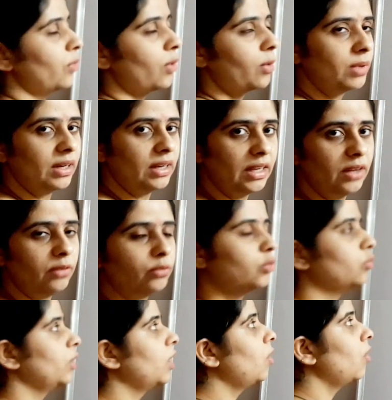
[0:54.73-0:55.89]
from the leaves
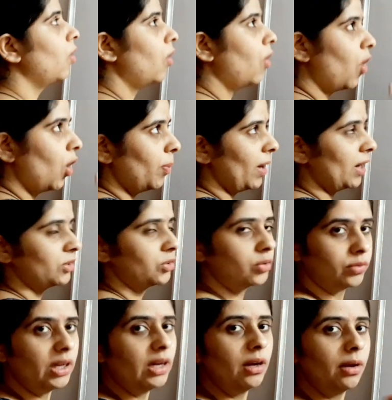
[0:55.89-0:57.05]
to all parts of
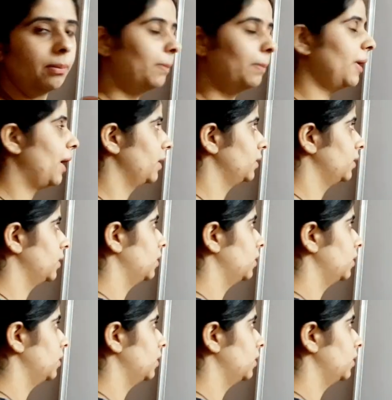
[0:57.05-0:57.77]
the plant.